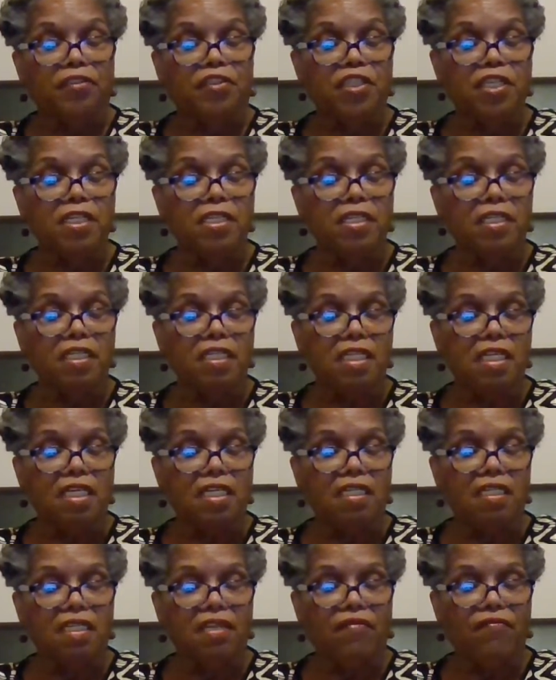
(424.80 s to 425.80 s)
Jesus
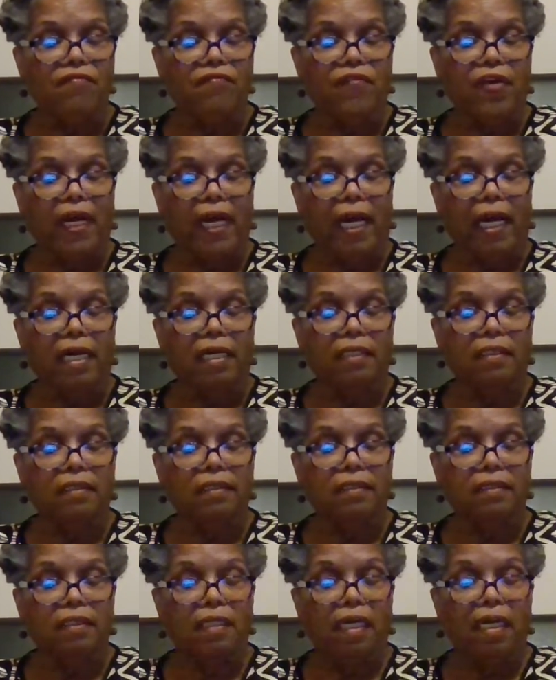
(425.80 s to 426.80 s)
is, in fact,
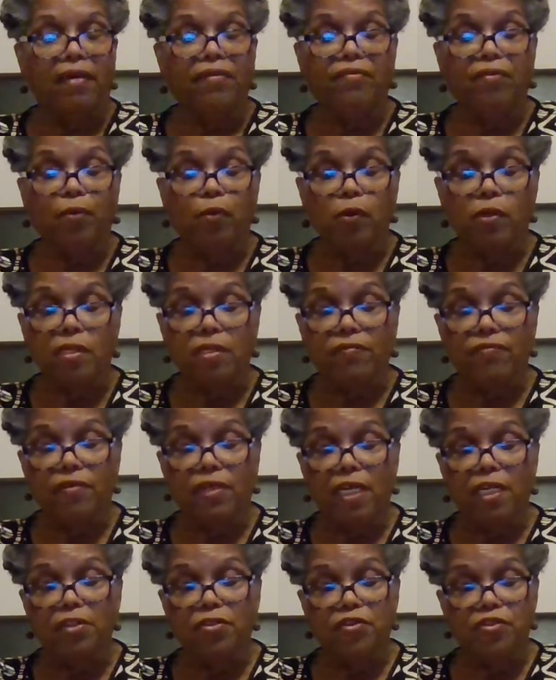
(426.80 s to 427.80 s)
a force of
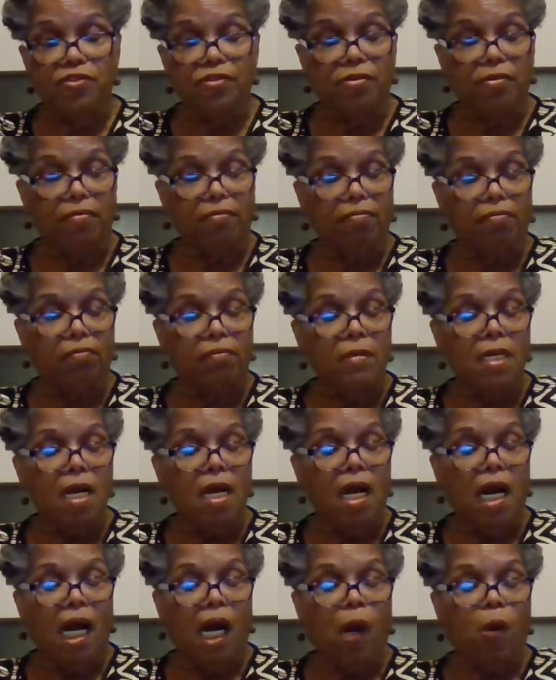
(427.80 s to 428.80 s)
nature,
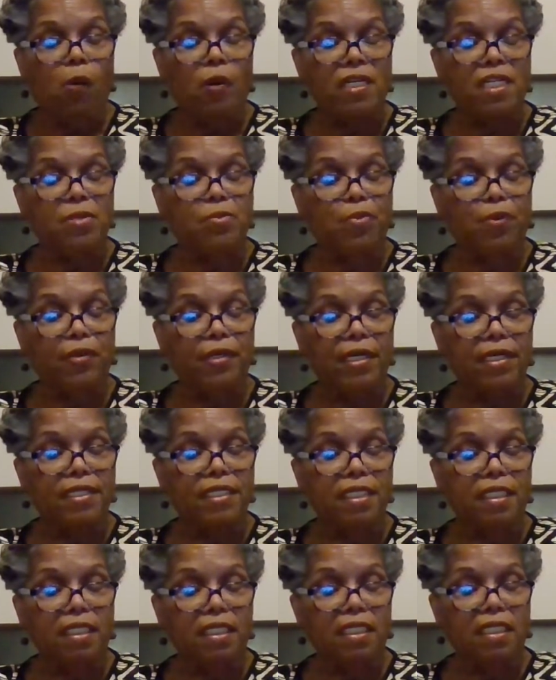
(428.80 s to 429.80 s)
always
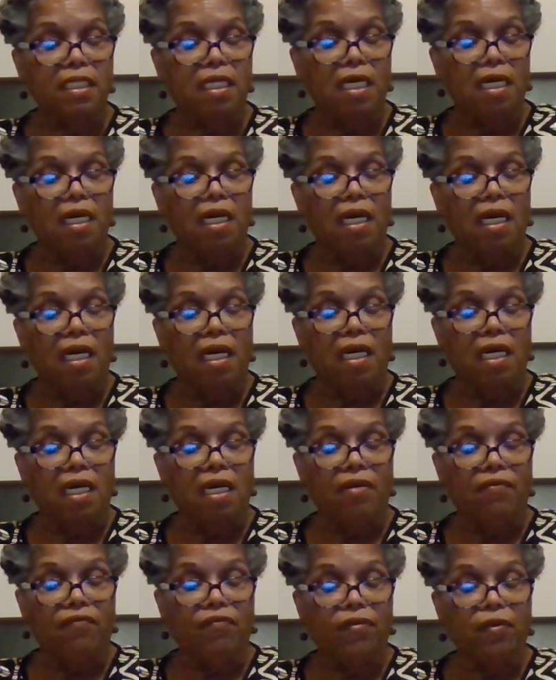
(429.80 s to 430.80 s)
present and
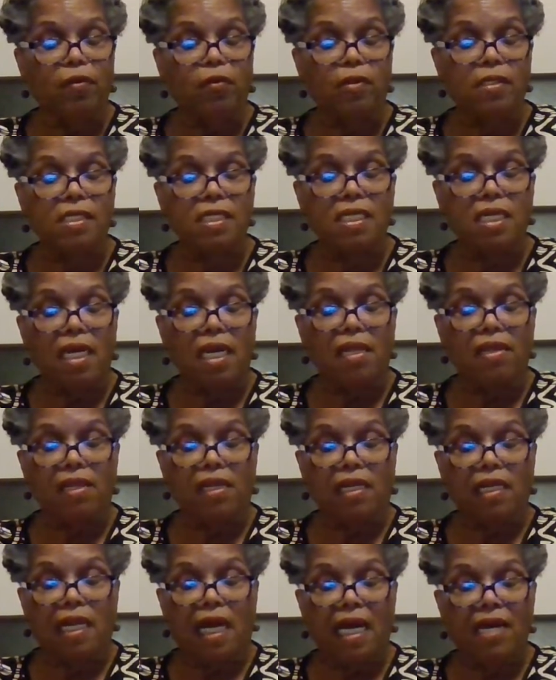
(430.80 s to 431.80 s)
influence in
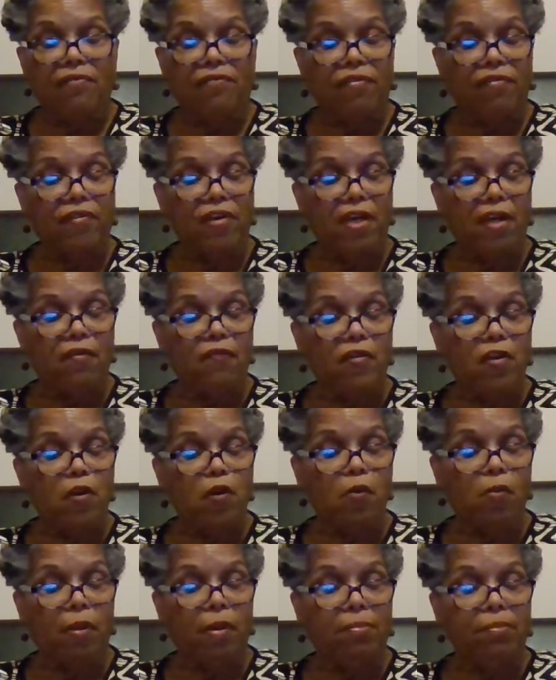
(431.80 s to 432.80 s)
the life of every
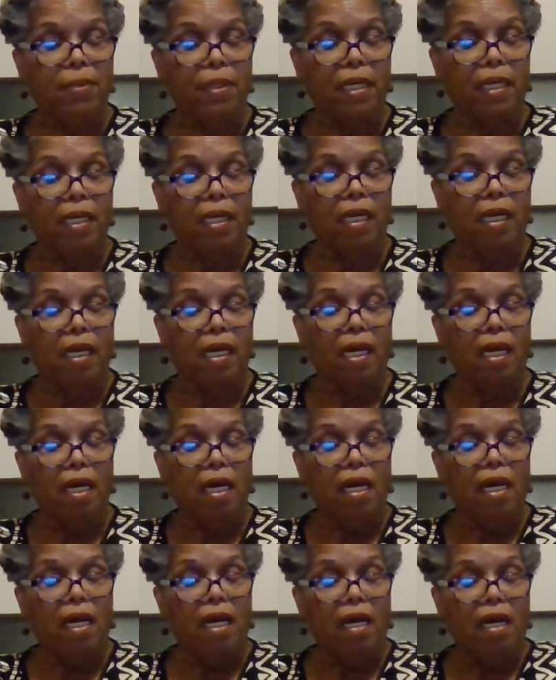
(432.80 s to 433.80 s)
human being,
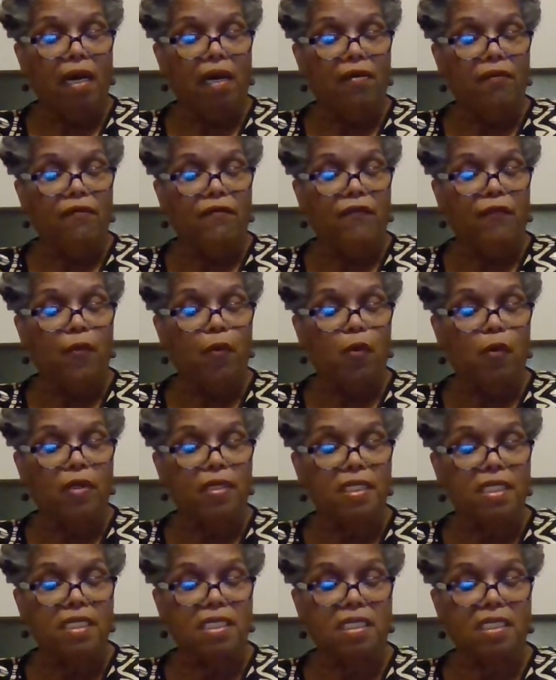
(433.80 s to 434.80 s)
a
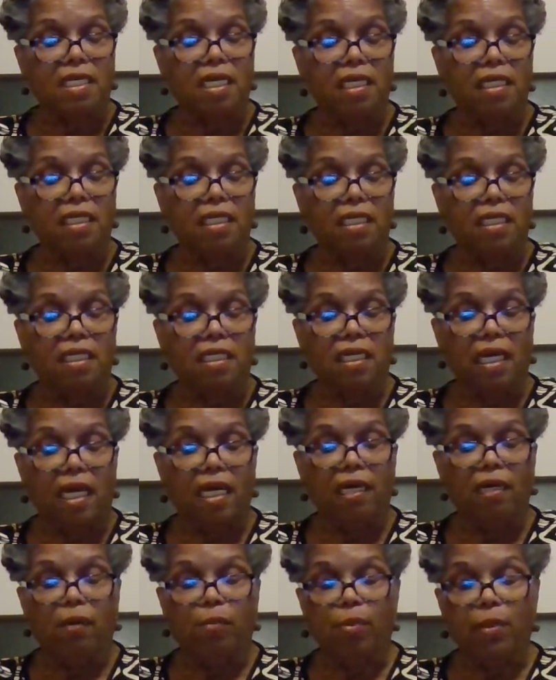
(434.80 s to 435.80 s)
force tending to
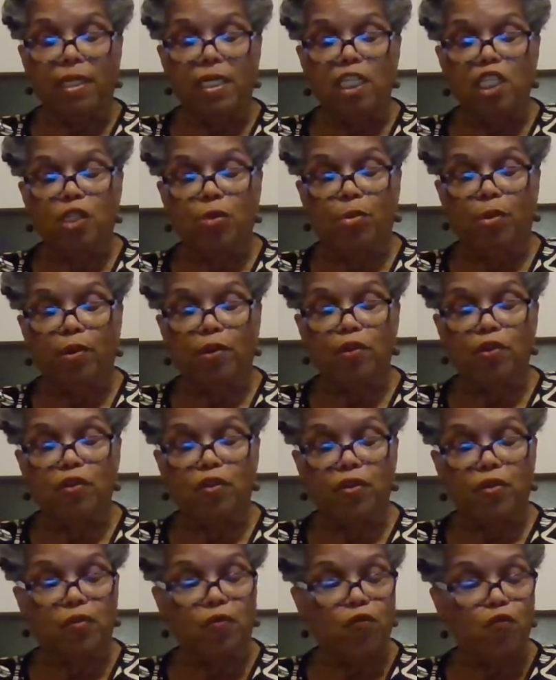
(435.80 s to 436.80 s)
help each
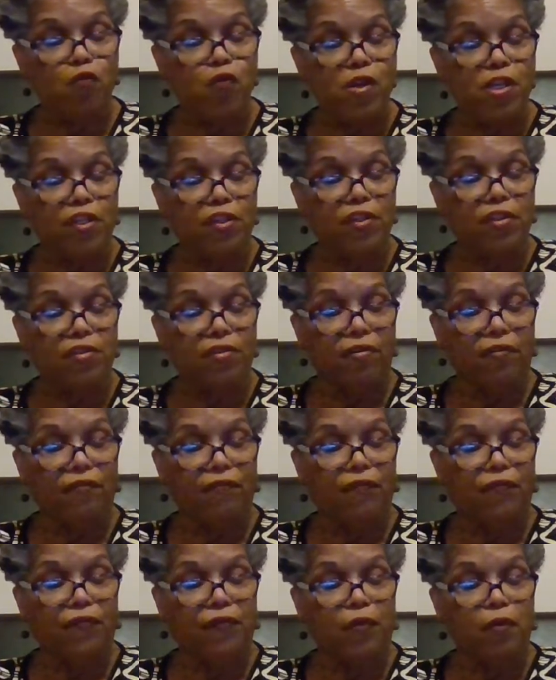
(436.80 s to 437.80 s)
person reach the
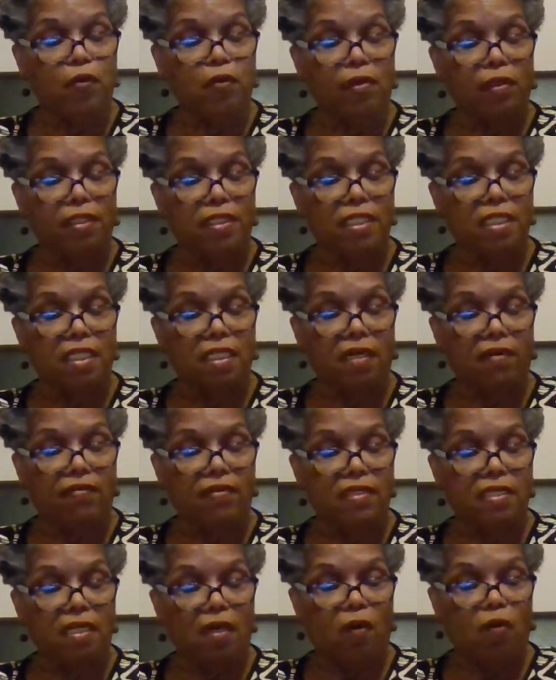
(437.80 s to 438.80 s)
fullness of
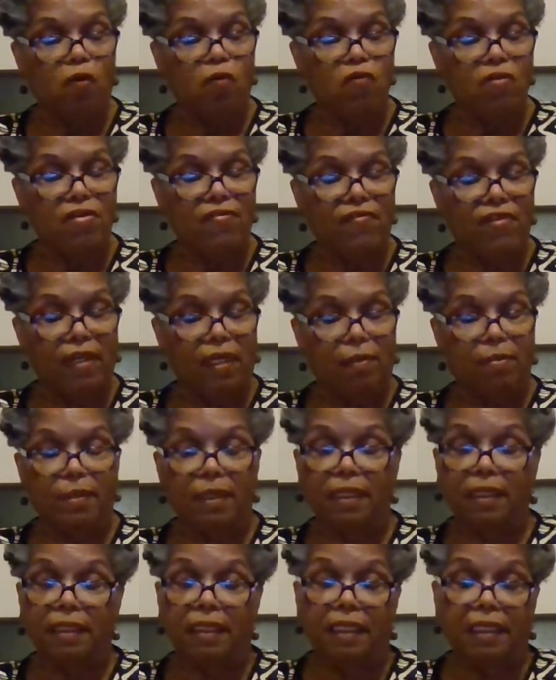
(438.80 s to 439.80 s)
his own
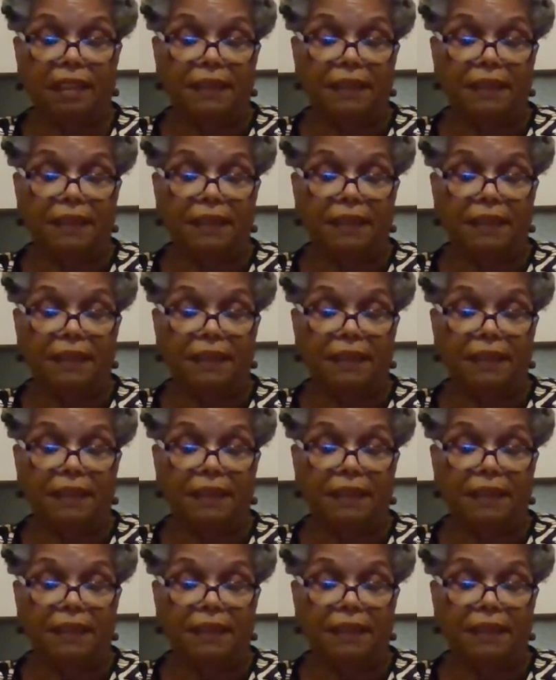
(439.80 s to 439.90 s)
development.